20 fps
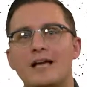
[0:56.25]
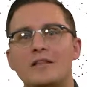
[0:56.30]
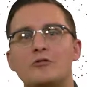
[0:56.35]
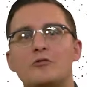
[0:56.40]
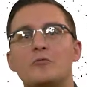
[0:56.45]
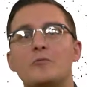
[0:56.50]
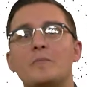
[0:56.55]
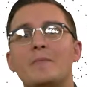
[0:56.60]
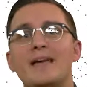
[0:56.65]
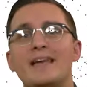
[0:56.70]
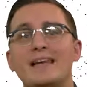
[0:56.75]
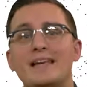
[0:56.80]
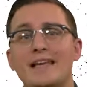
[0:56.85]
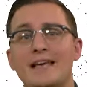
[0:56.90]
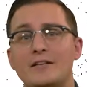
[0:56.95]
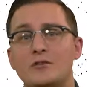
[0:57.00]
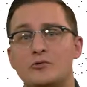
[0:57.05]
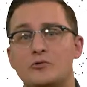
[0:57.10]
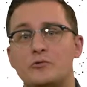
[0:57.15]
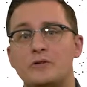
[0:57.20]
and the remaining
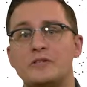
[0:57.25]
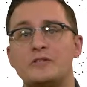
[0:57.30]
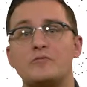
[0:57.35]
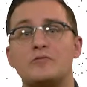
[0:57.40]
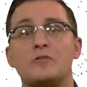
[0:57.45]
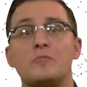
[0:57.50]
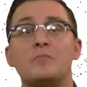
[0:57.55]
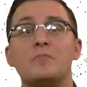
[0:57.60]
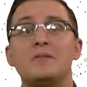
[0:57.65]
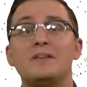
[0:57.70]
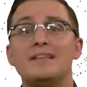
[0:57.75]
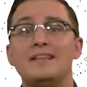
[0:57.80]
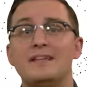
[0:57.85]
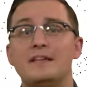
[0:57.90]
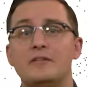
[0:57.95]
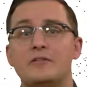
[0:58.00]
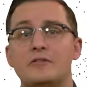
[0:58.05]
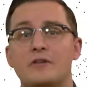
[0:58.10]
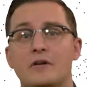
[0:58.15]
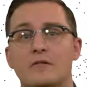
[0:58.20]
entries are
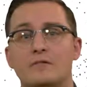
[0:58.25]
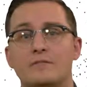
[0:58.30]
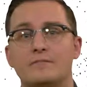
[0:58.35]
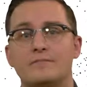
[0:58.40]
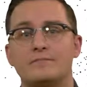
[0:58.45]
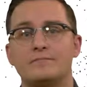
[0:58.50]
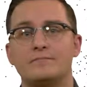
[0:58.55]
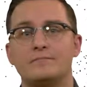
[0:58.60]
completely unknown.